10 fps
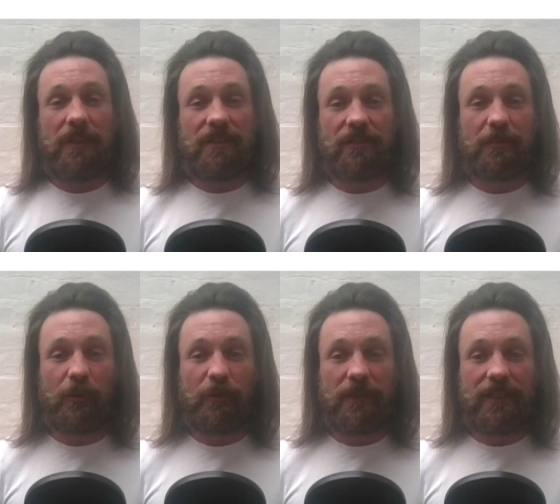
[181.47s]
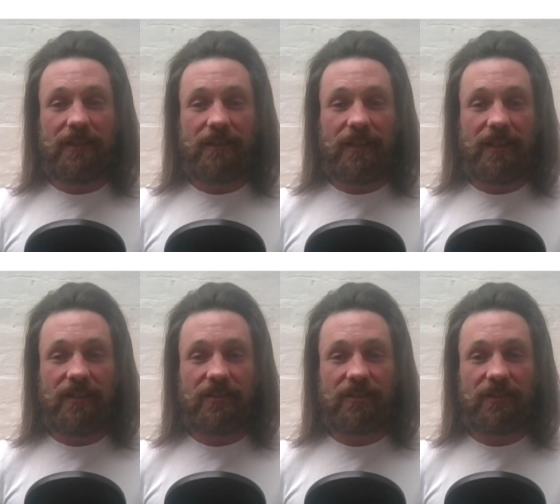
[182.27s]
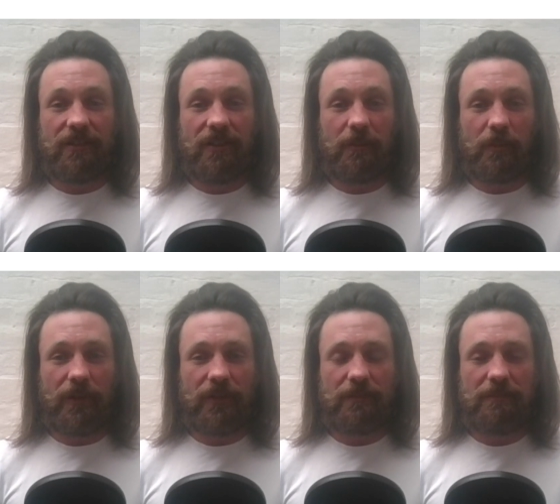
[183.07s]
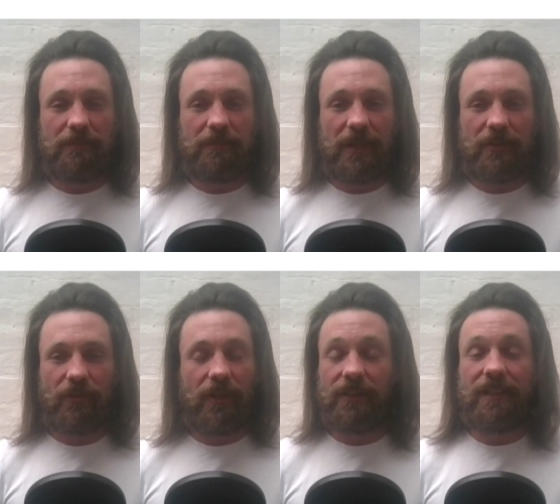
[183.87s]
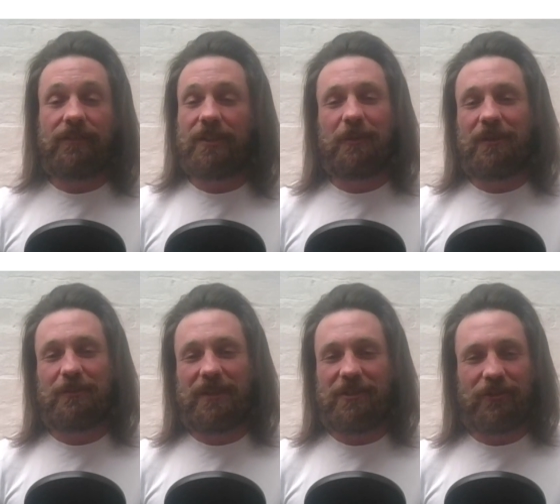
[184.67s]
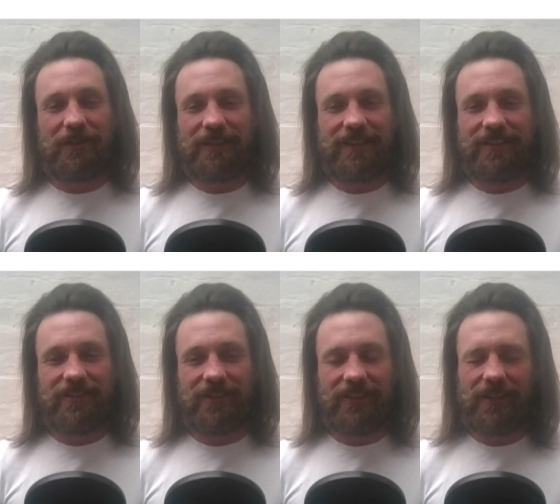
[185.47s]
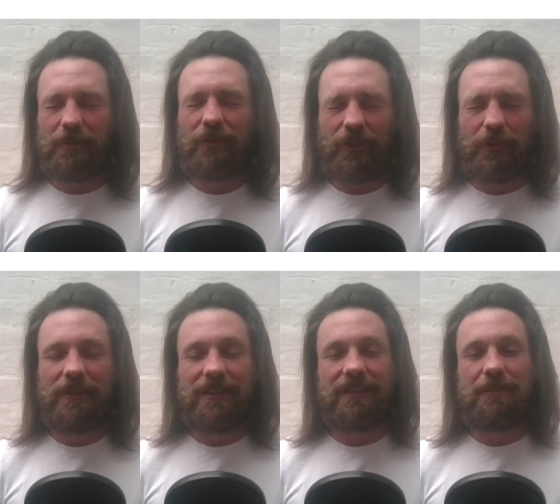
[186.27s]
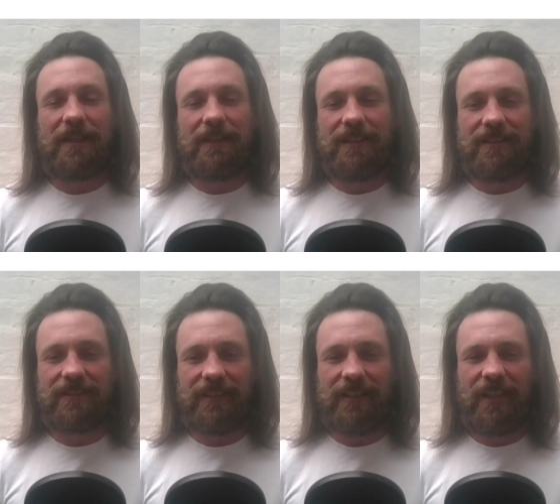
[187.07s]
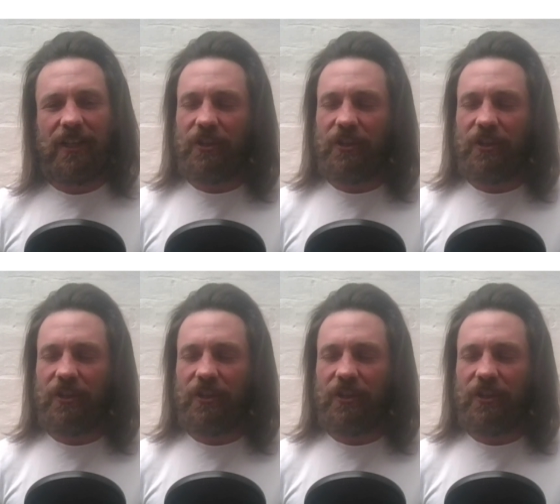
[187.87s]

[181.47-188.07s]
to support me is not with this Patreon. I don't even know what this Patreon thing is. I know so little about the internet.